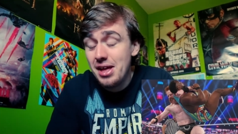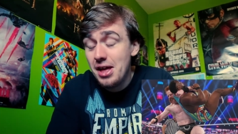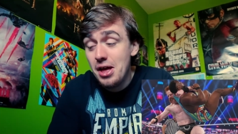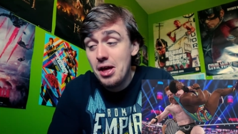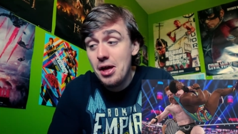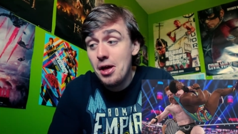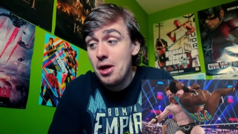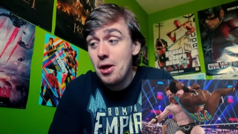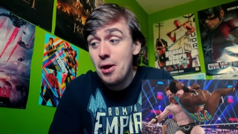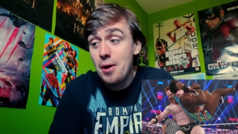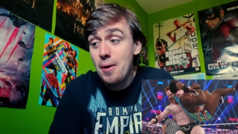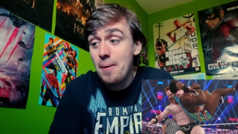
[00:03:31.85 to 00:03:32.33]

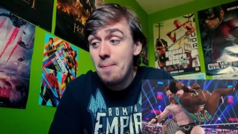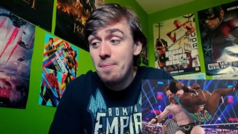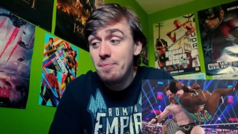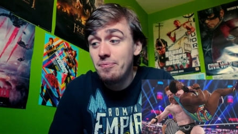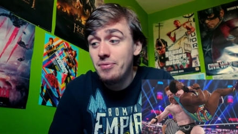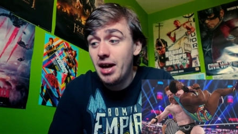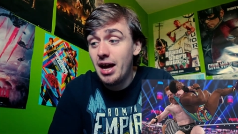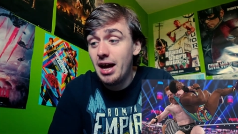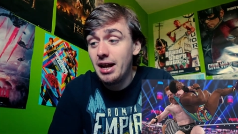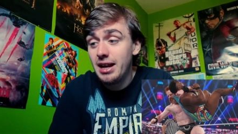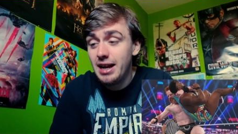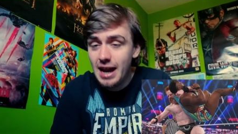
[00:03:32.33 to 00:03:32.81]

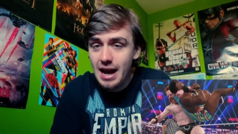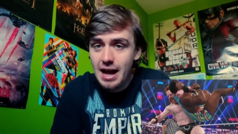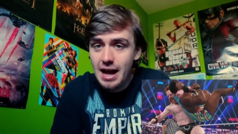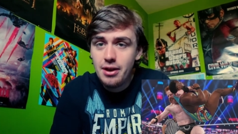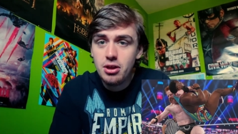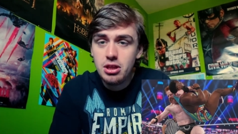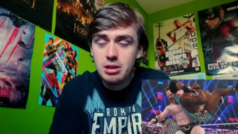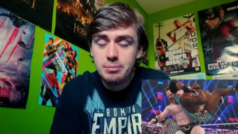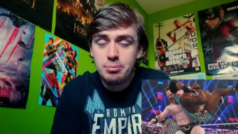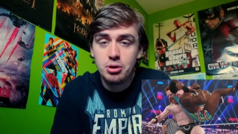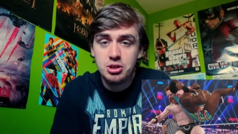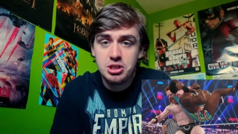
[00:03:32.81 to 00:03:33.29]
And again, I
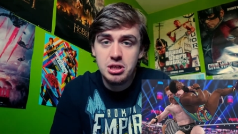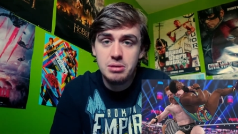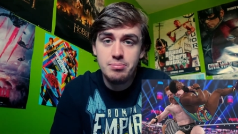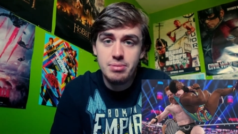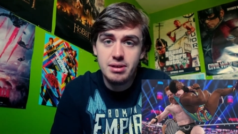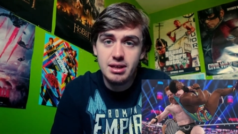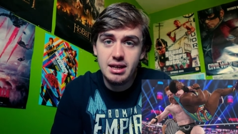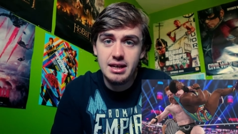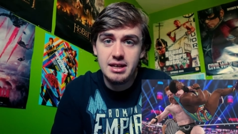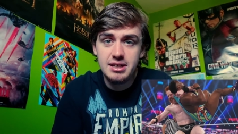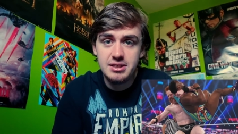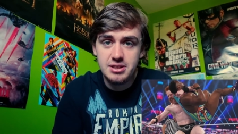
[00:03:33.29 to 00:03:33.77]
know they're pushing
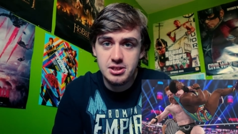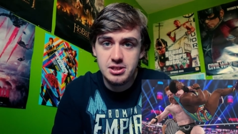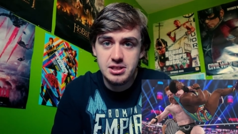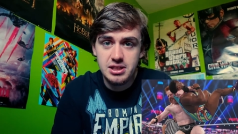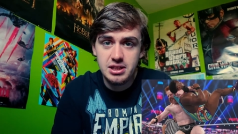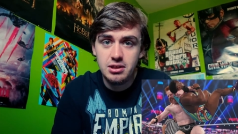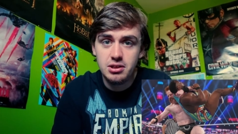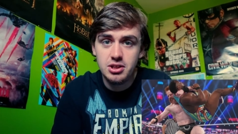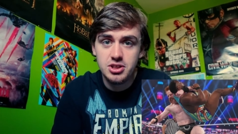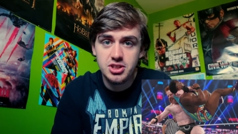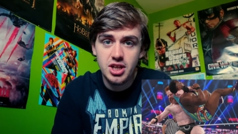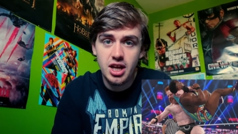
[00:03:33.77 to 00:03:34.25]
Big E as a
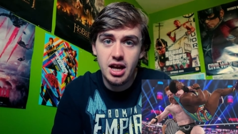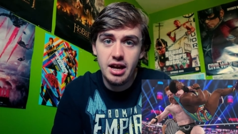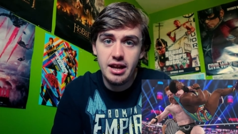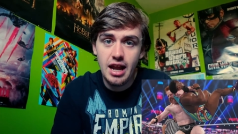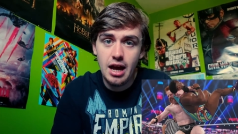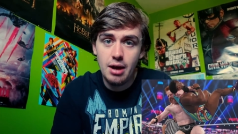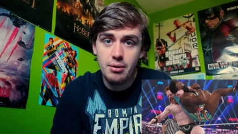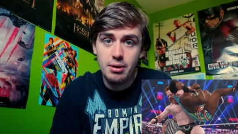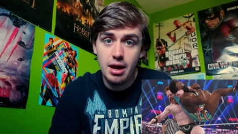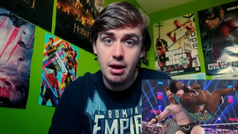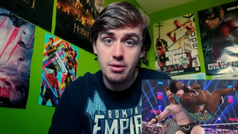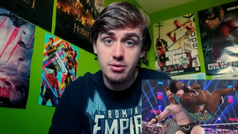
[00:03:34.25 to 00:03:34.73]
single star
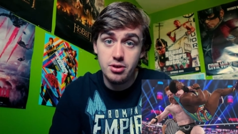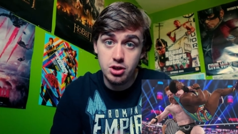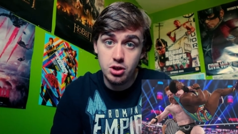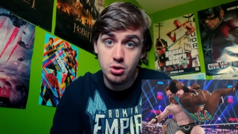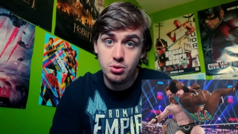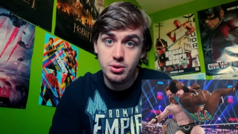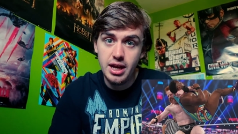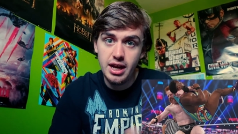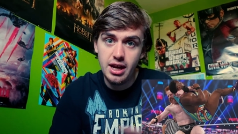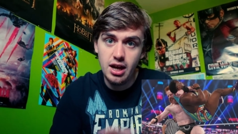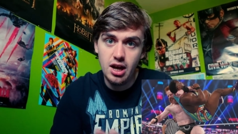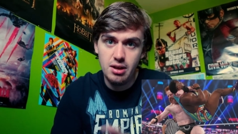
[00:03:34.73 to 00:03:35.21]
now. Now the New
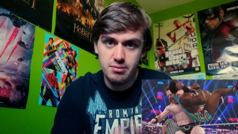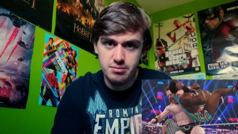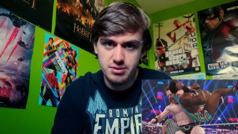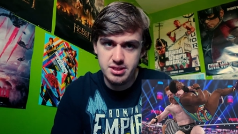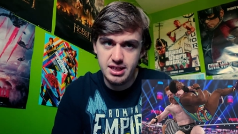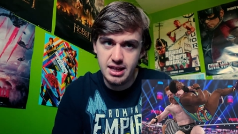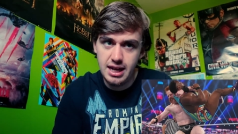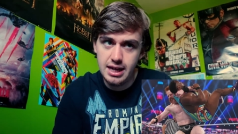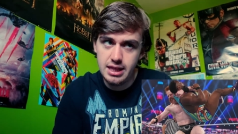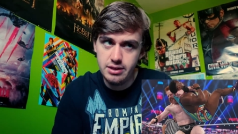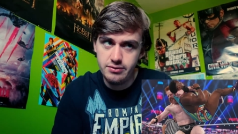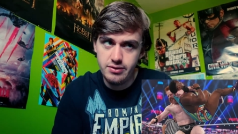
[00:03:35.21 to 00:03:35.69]
Day aren't
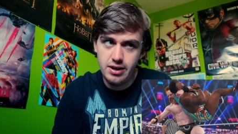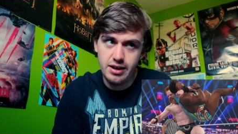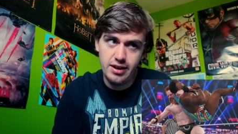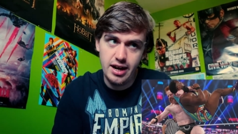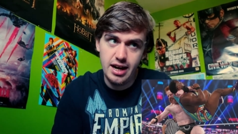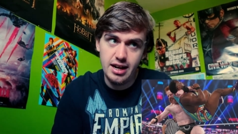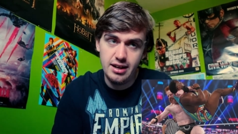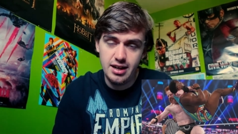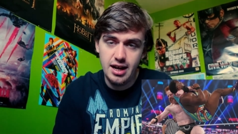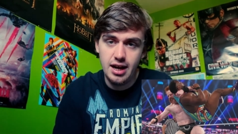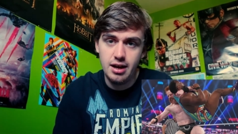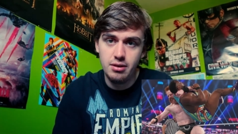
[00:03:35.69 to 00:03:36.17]
together
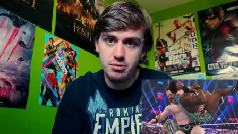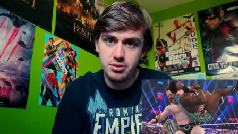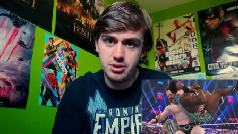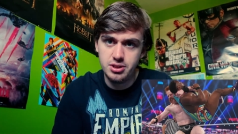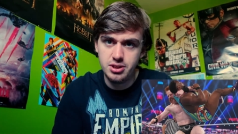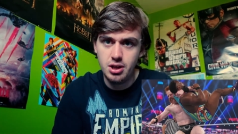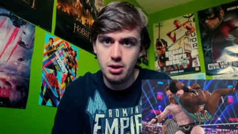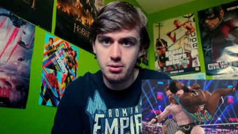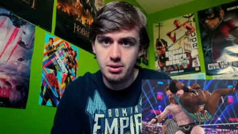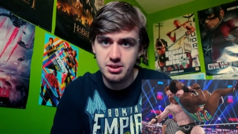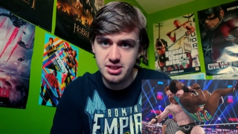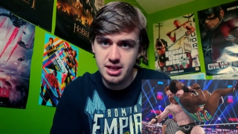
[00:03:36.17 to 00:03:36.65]
right now, because
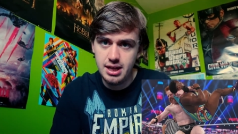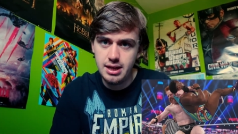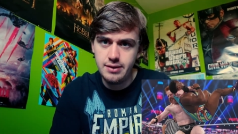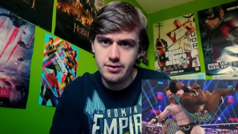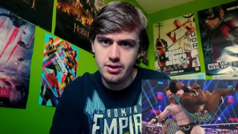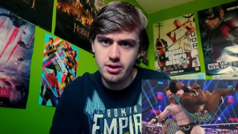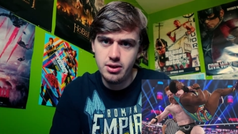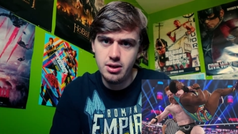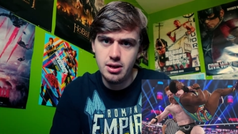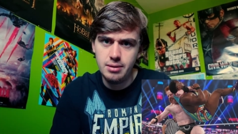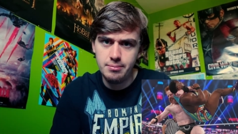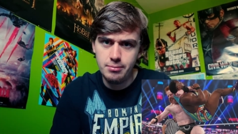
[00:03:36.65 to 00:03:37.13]

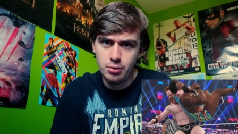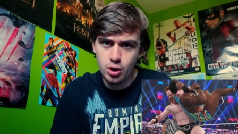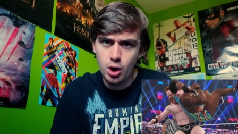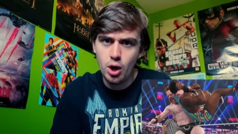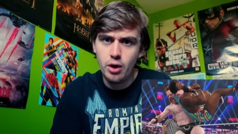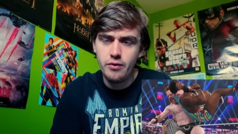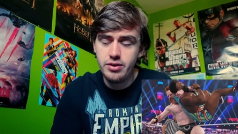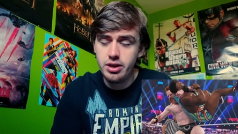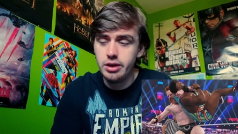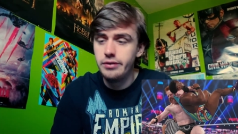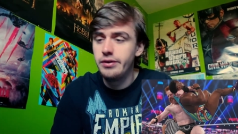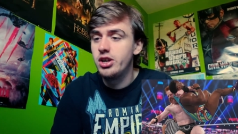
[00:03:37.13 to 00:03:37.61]
Xavier and
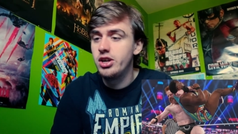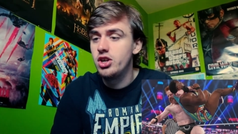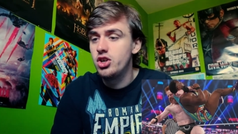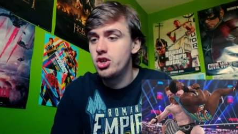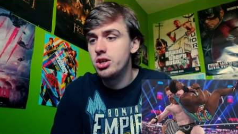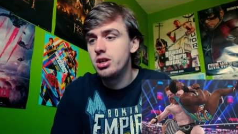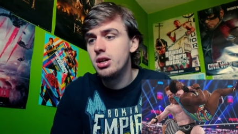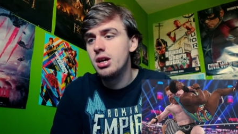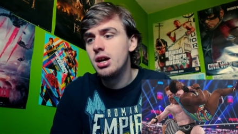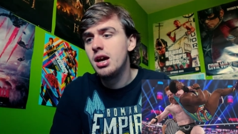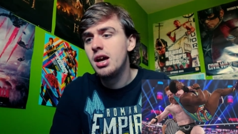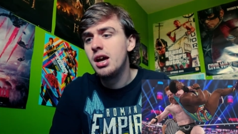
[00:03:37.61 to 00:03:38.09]
Kofi are
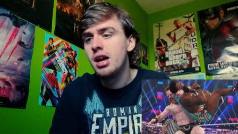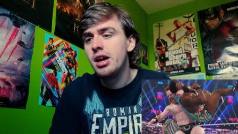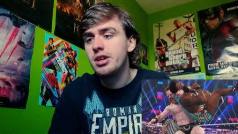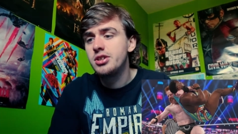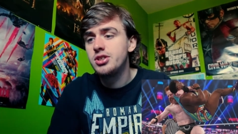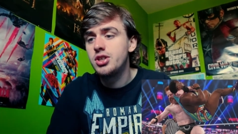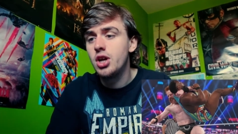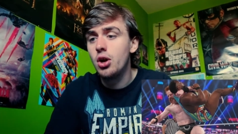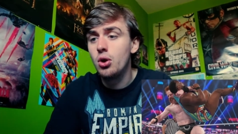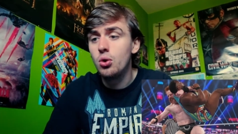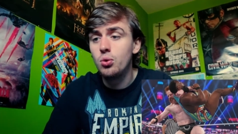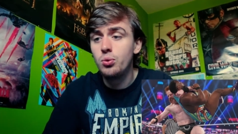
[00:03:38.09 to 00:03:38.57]
injured.
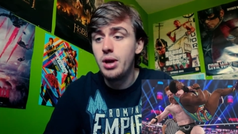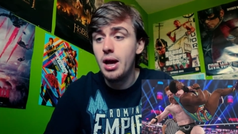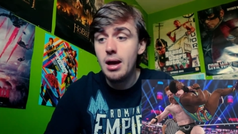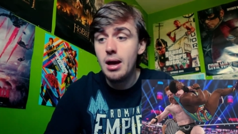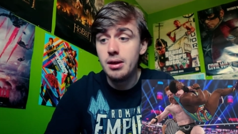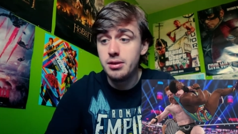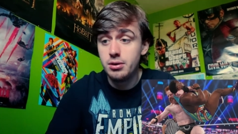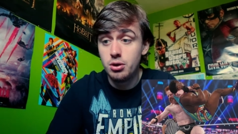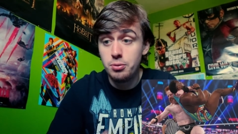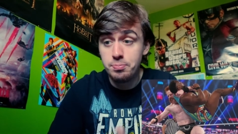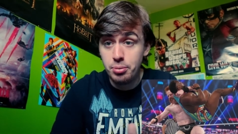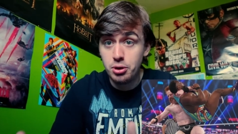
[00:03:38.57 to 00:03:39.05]
So yeah,
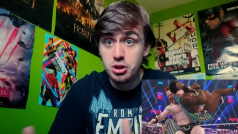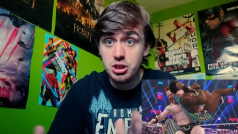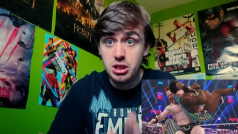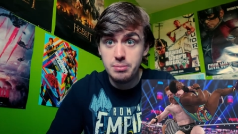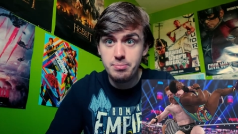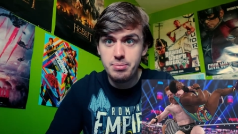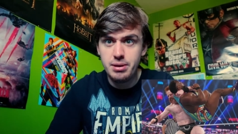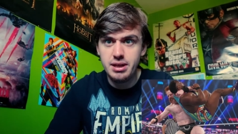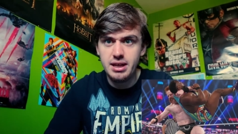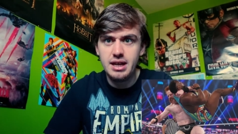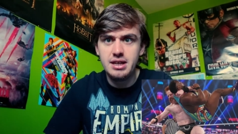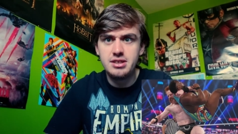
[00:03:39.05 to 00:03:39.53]
they're pushing
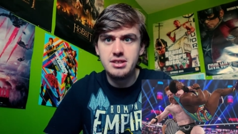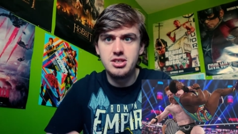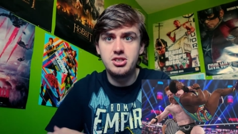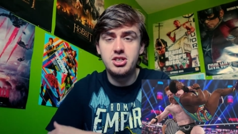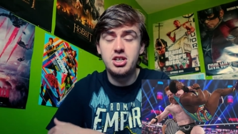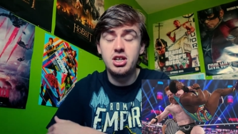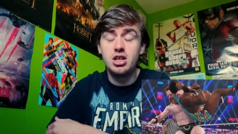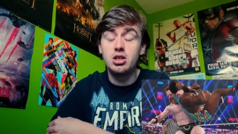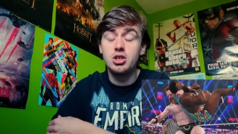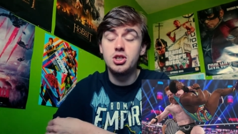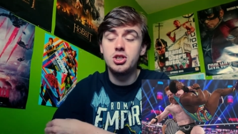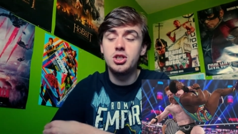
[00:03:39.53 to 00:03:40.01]
Big E as a
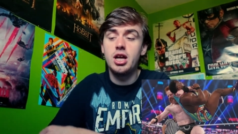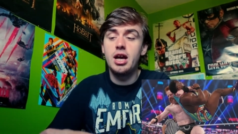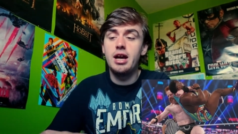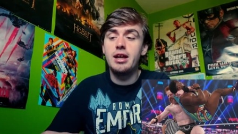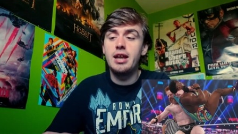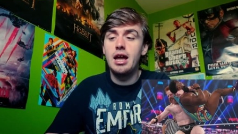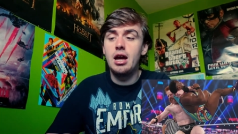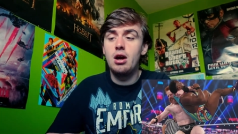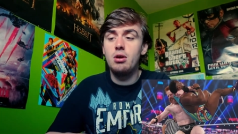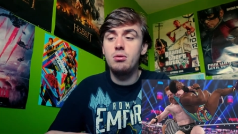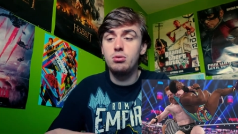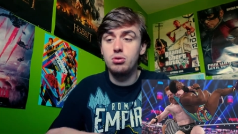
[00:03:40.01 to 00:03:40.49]
single star
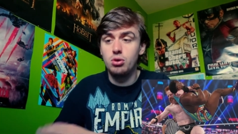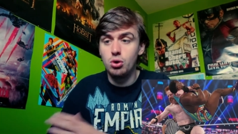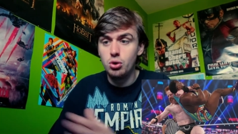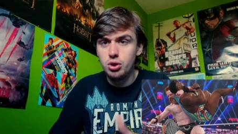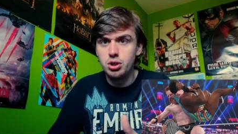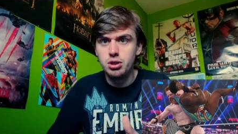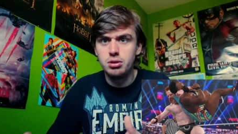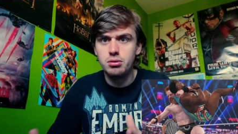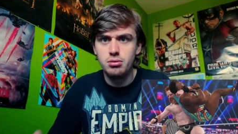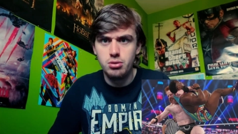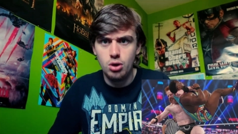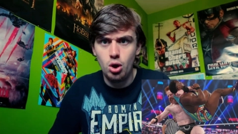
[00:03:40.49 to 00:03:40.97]
now.
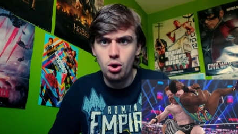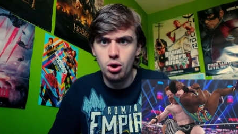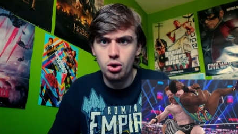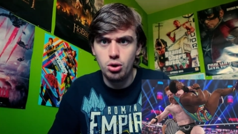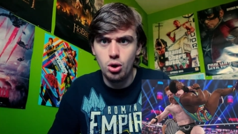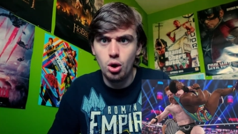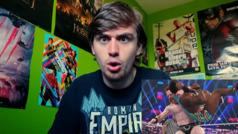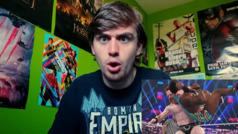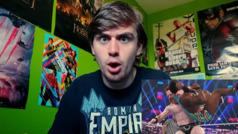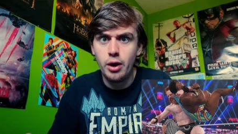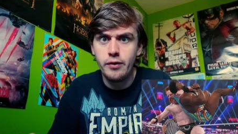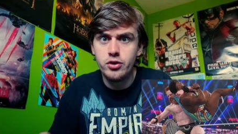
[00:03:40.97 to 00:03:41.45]
Good, long
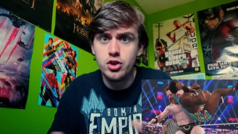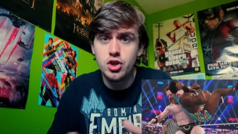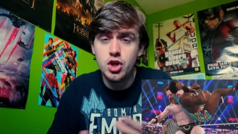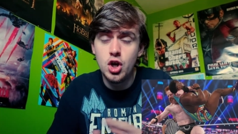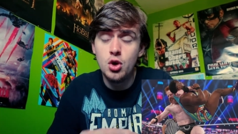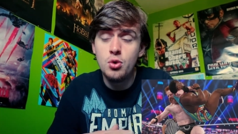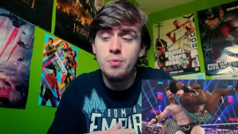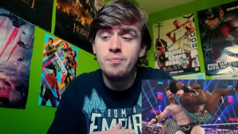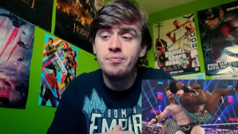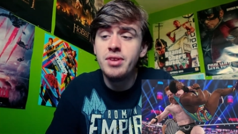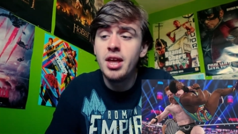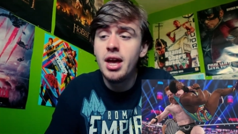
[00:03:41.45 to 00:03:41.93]

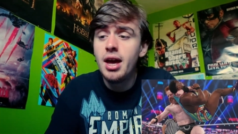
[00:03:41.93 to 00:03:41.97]
overdue.